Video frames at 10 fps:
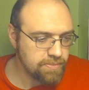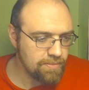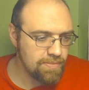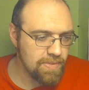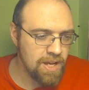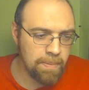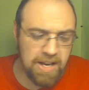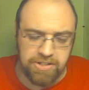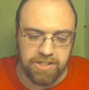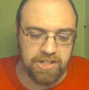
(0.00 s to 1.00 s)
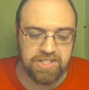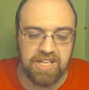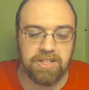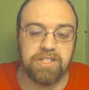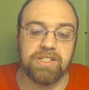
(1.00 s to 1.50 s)
I'm actually going to set
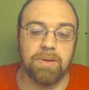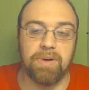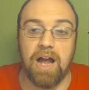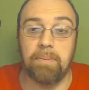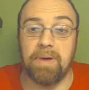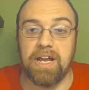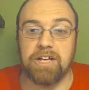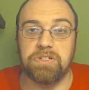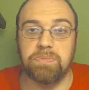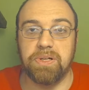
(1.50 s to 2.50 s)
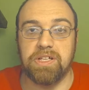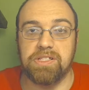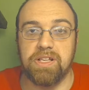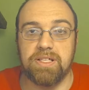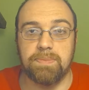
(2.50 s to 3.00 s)
these somewhere. I might actually put these in a
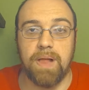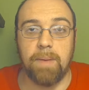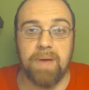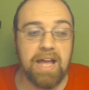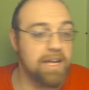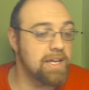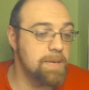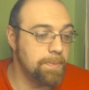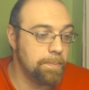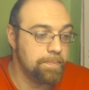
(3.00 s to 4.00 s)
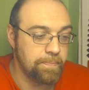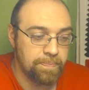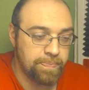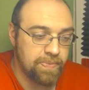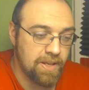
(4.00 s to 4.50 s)
Ziploc bag and keep them.
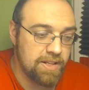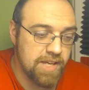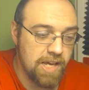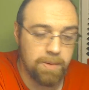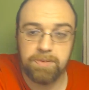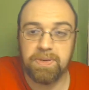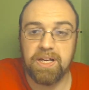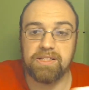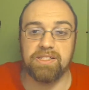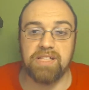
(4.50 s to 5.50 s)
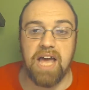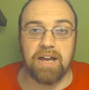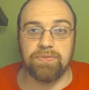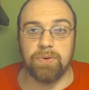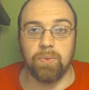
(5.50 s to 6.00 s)
Take them with me as a snack
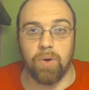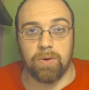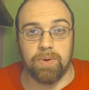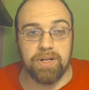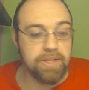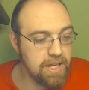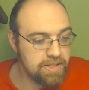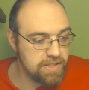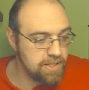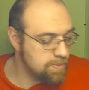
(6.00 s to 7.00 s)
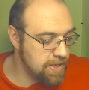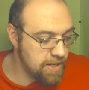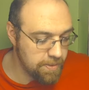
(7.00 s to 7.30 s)
for work one of the days this week.